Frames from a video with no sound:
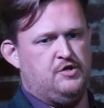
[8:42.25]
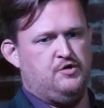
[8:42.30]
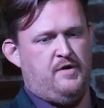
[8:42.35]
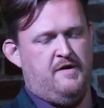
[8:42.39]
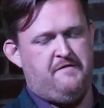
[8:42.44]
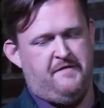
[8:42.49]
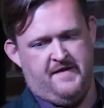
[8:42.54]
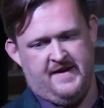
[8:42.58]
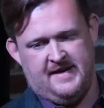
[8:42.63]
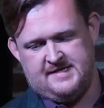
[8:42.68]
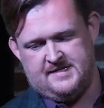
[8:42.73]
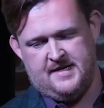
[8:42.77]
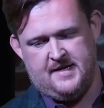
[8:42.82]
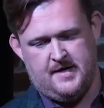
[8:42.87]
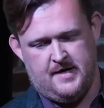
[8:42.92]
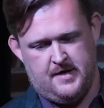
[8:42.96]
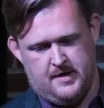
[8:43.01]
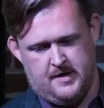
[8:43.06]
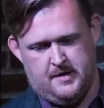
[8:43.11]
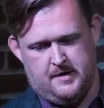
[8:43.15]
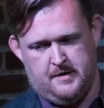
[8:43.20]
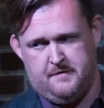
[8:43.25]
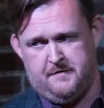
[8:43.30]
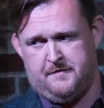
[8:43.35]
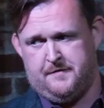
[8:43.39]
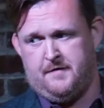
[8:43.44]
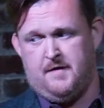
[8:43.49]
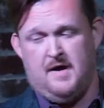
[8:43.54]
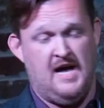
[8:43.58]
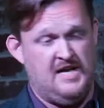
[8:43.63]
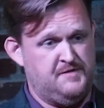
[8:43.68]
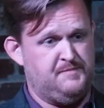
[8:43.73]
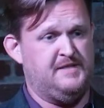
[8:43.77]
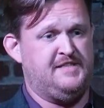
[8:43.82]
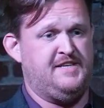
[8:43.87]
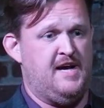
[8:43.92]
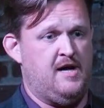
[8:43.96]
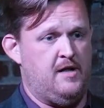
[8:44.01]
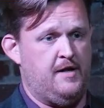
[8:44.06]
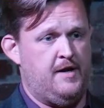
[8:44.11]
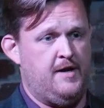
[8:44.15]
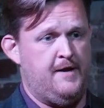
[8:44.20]
trifecta of
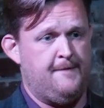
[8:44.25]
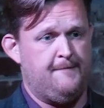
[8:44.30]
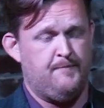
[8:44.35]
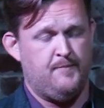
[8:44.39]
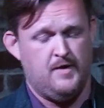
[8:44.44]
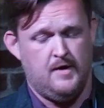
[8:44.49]
hospitality,